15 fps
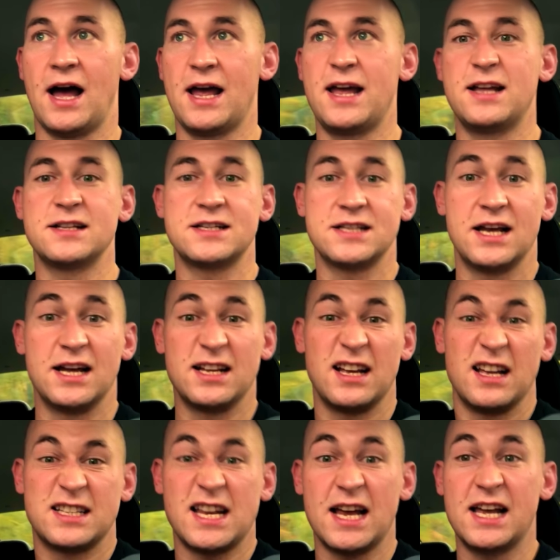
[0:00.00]
I hit
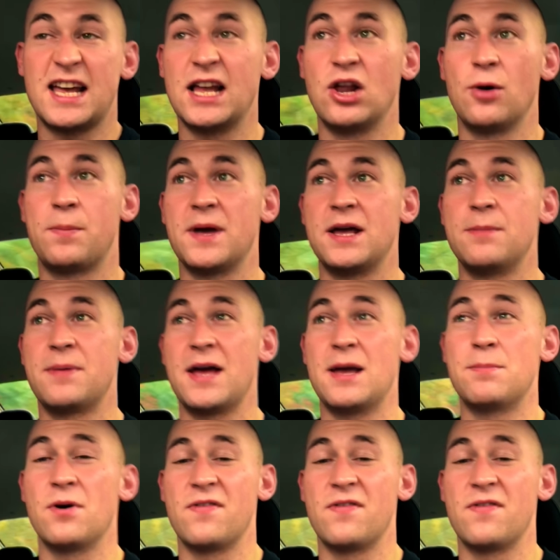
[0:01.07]
a 10 kilo PB,